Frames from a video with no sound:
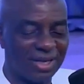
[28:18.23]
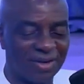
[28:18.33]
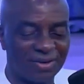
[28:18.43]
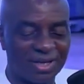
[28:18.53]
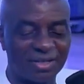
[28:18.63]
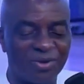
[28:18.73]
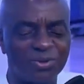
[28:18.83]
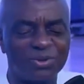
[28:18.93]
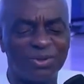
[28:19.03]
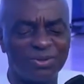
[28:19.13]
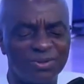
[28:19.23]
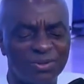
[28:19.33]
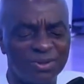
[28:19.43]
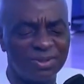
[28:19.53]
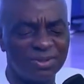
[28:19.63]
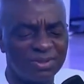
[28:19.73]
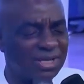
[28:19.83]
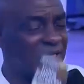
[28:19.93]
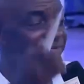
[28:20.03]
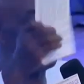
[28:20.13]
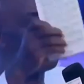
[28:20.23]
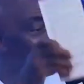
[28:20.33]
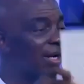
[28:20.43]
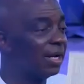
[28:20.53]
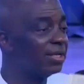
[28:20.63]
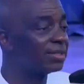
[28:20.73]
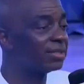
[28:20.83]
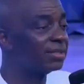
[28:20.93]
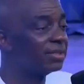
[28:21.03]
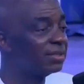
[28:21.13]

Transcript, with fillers: Now that goes on. 35 prayer lines.